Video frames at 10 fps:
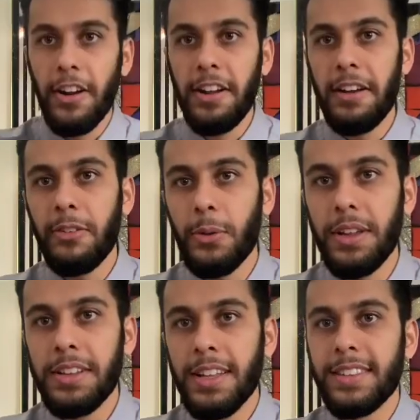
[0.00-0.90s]

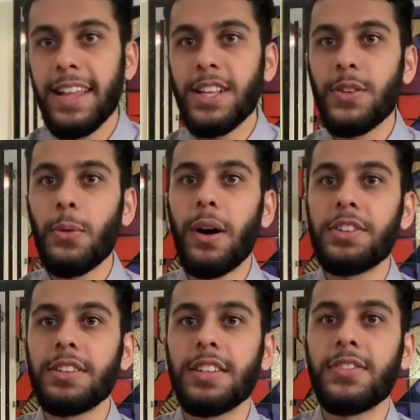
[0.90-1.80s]
everyone, thanks for
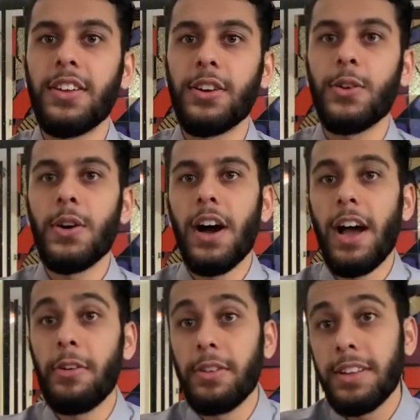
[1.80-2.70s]
watching this video. I
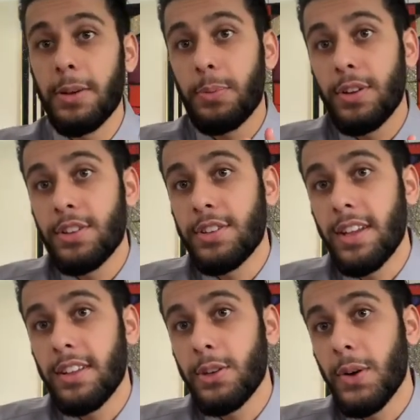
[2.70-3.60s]
really
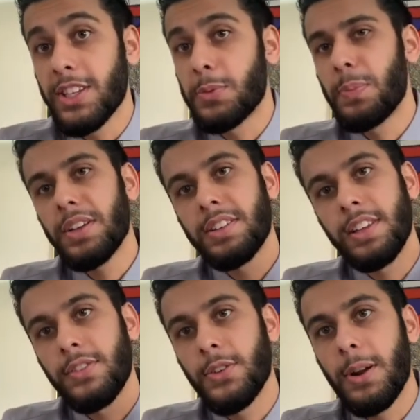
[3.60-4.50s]
appreciate you, especially
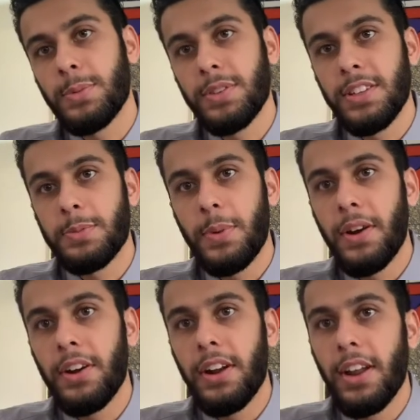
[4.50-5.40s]
if you're up to this
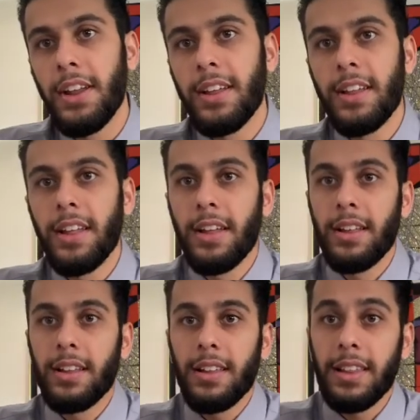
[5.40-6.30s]
part.
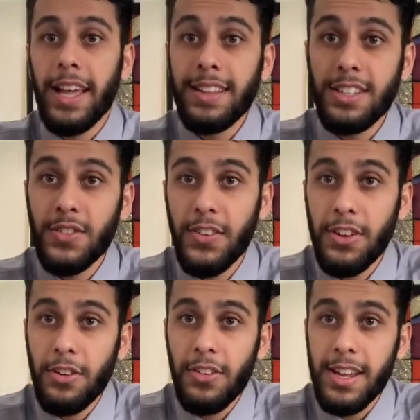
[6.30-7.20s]
Like this
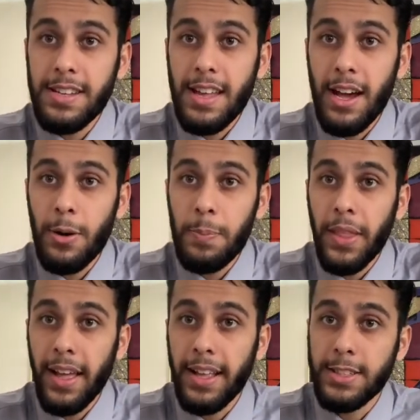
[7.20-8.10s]
video right now
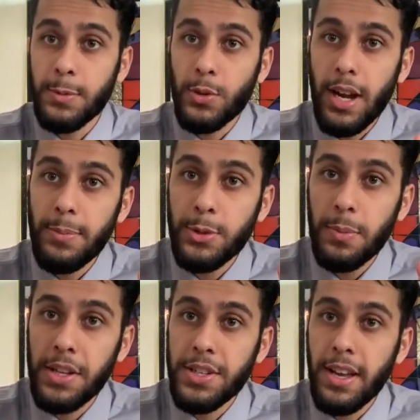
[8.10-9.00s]
and subscribe to
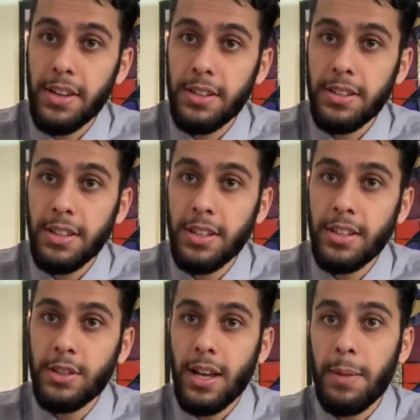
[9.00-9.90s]
my channel.
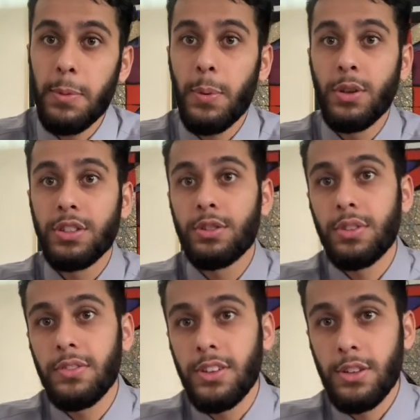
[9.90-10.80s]
I'll be posting
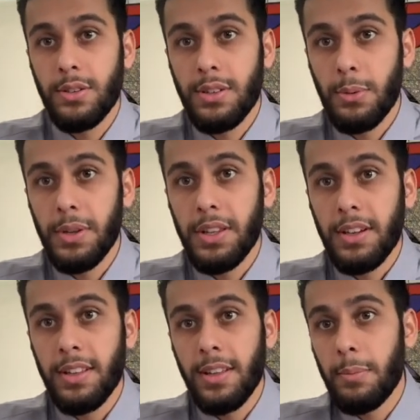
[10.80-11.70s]
three videos a week.
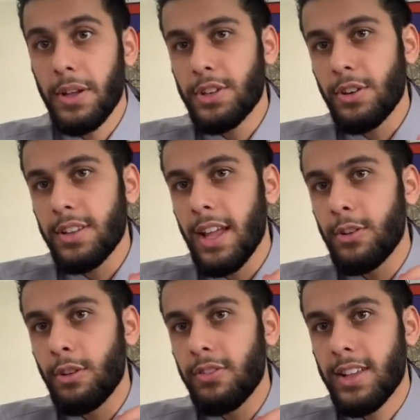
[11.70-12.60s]
Make sure that
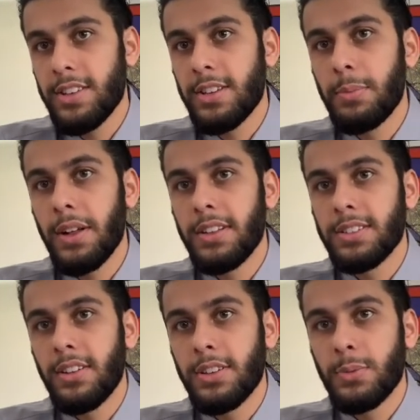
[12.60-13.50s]
notification bell is
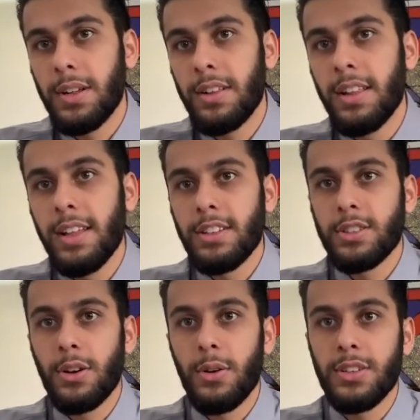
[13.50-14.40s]
on as well,
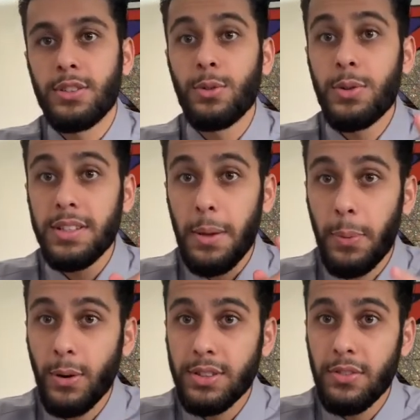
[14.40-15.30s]
so as soon as I
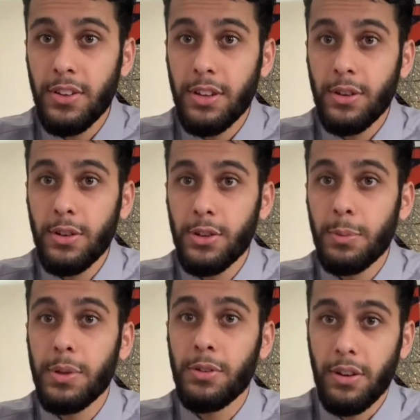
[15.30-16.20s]
post a video, you'll
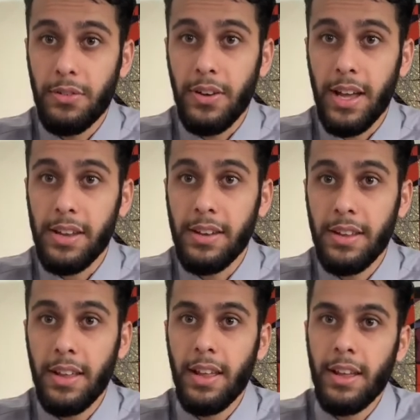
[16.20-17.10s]
be notified.
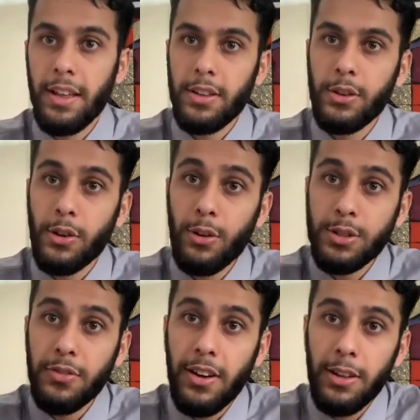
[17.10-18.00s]
You can also
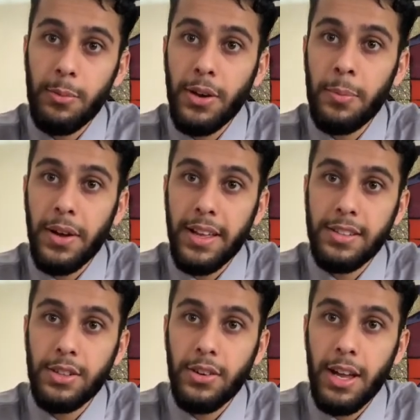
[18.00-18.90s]
follow me on my
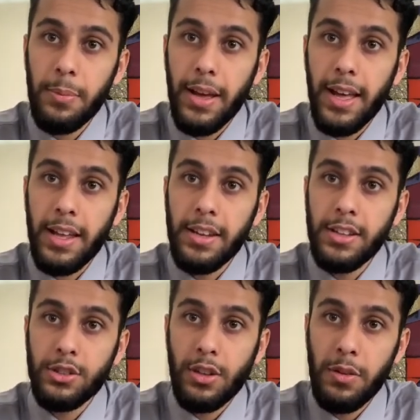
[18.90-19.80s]
Instagram at
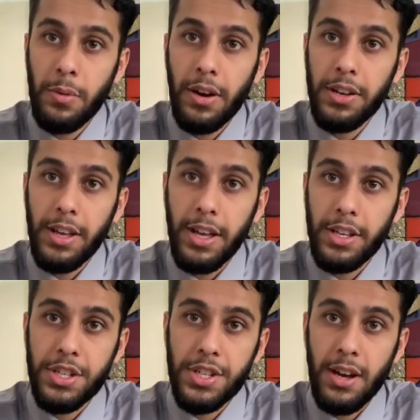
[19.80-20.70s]
Suleiman A.
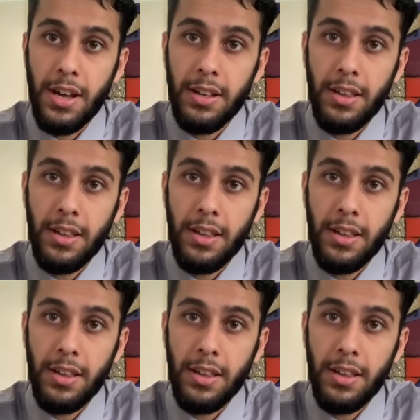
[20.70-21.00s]
Shah.